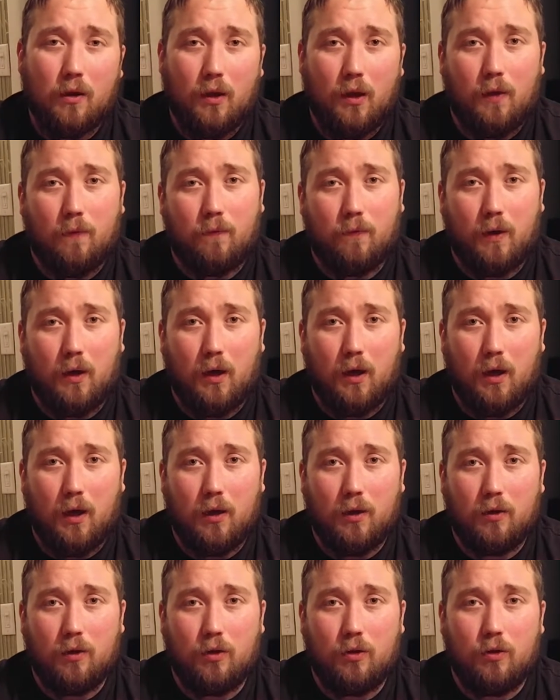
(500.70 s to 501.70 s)
If
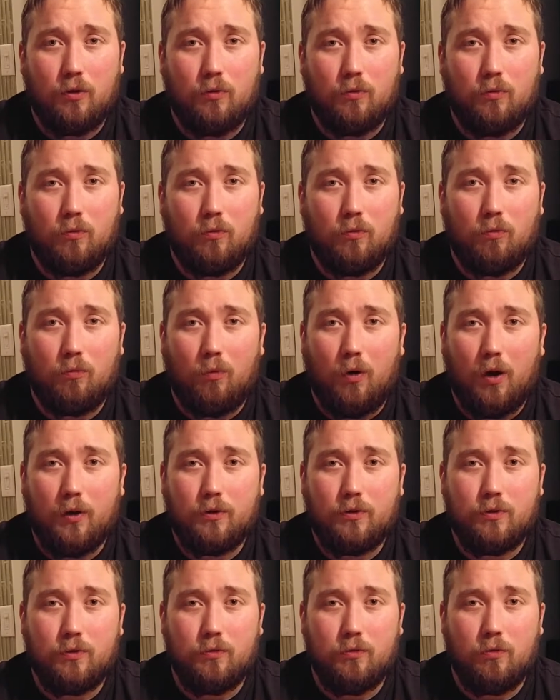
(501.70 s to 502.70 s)
you want
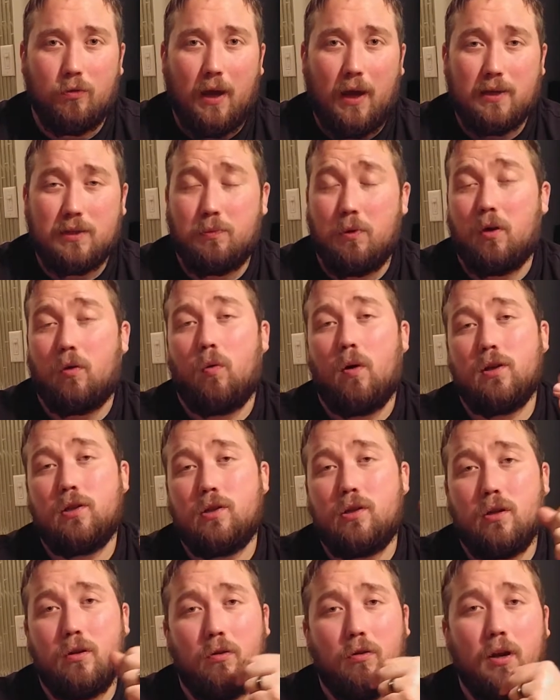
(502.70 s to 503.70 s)
to ask me a
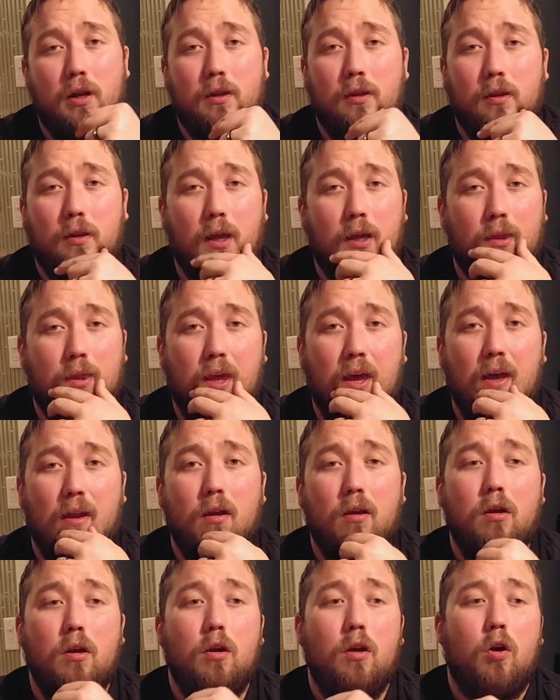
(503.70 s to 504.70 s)
question or anything like
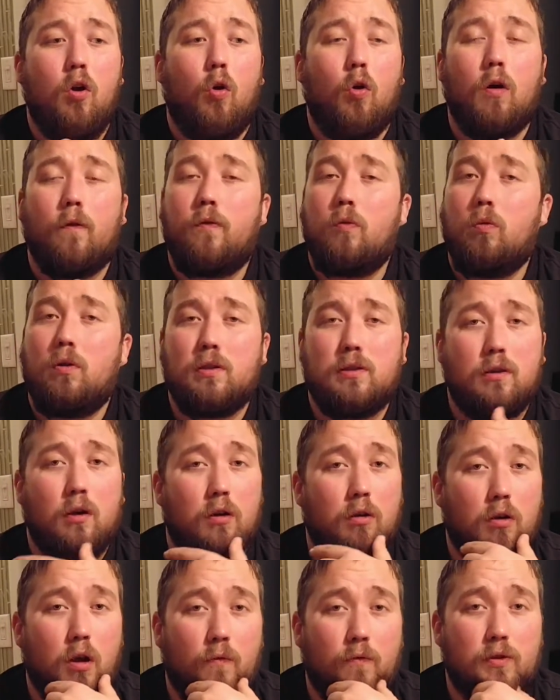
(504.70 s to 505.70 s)
that, or if you want to
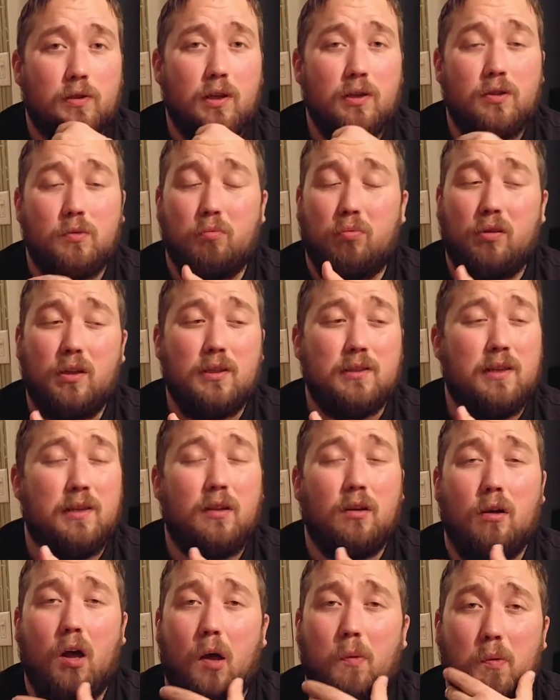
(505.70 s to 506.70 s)
start a conversation, please hit
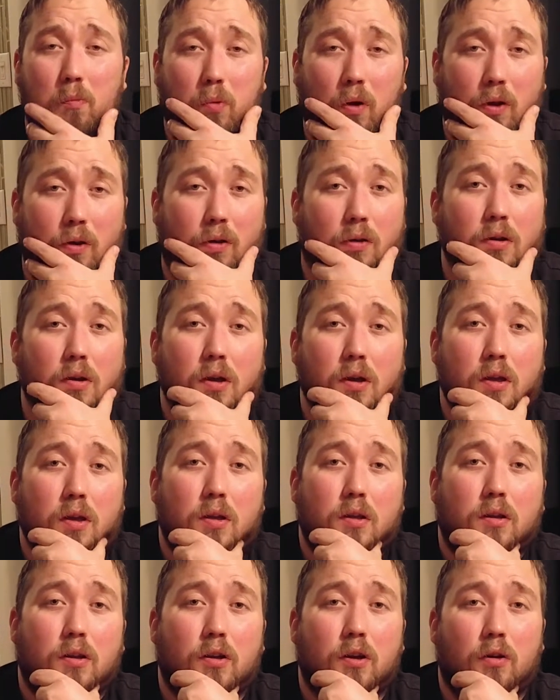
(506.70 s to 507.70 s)
the comment button.
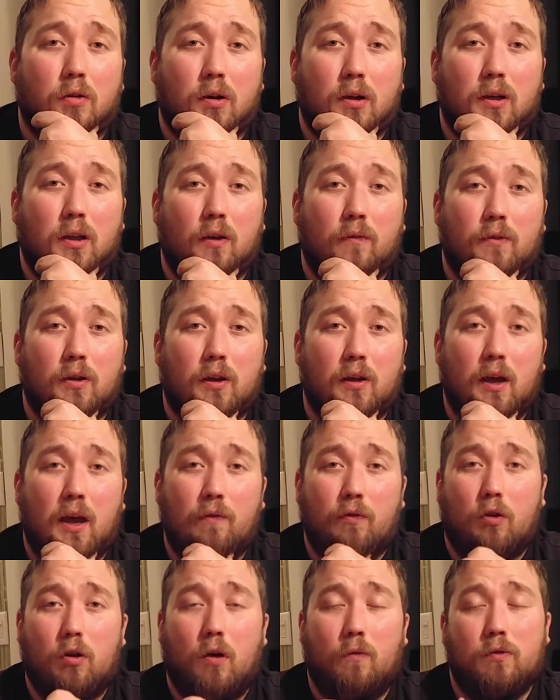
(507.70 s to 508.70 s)
I'd love to
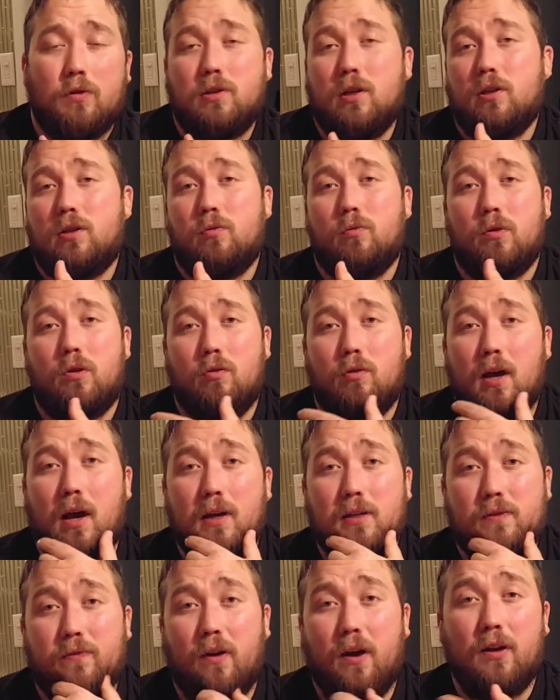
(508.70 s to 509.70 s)
have a conversation with you
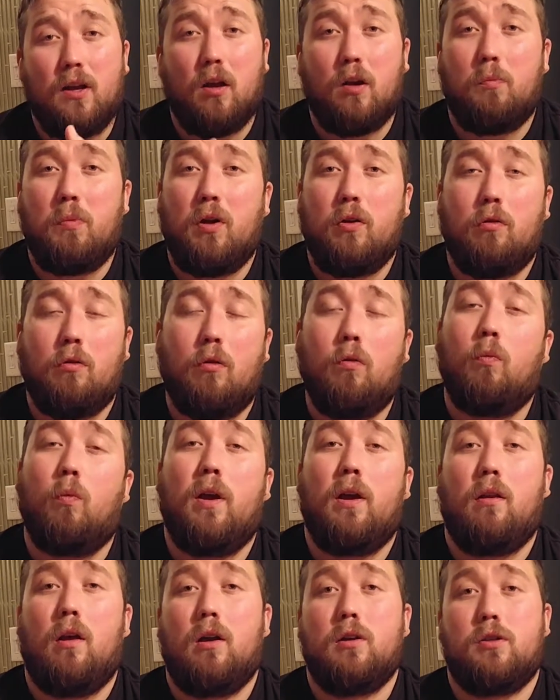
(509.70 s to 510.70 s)
guys, find out about your own
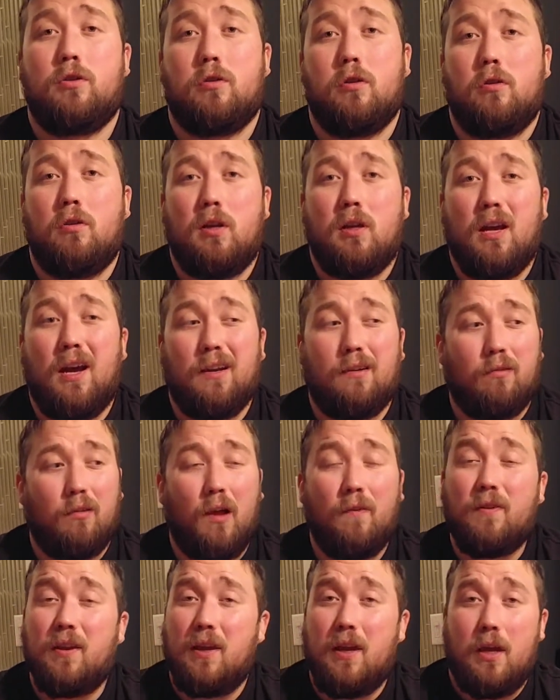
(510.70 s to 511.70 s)
weight loss journey. I'd
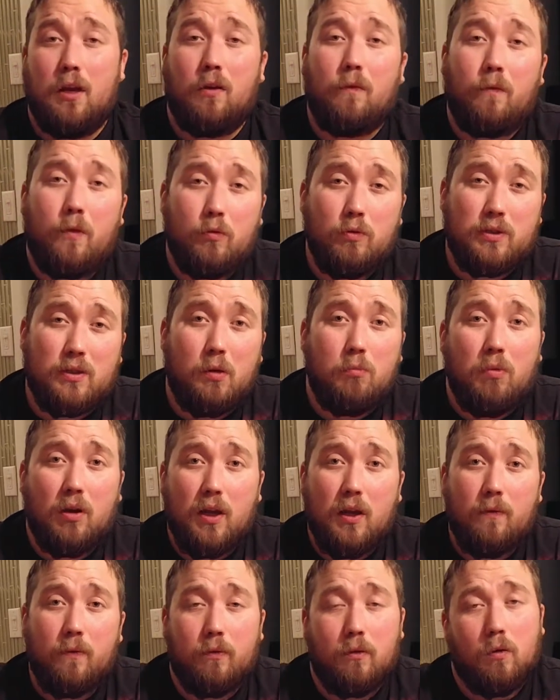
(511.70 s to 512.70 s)
love to interview
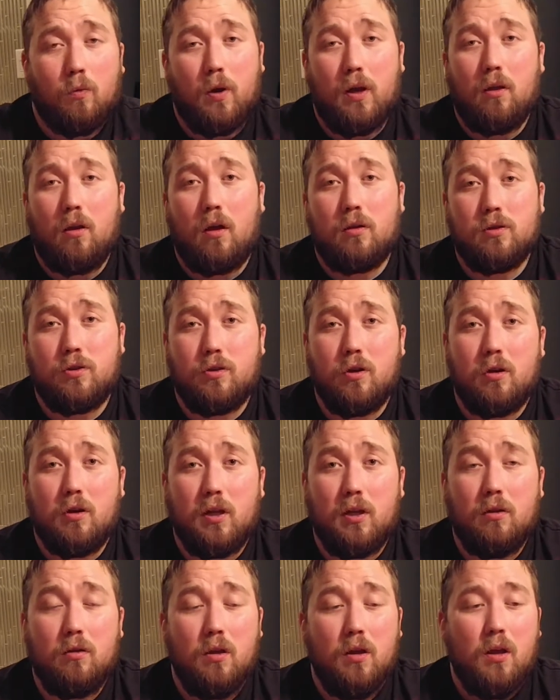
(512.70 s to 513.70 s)
somebody for their weight loss
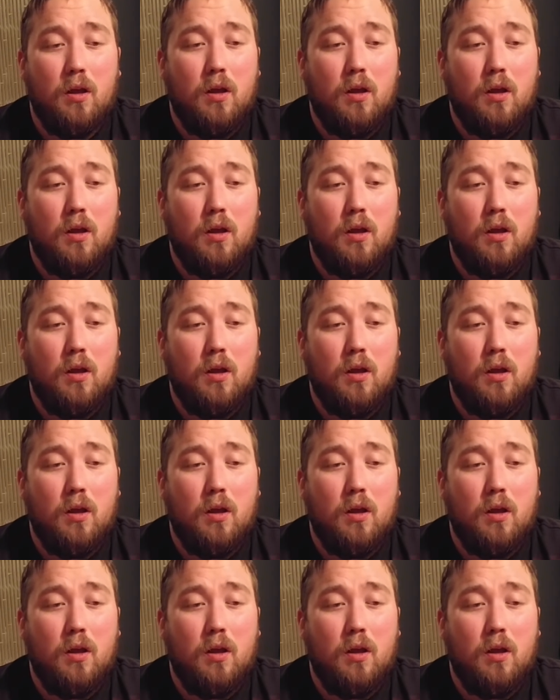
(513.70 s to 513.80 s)
journey.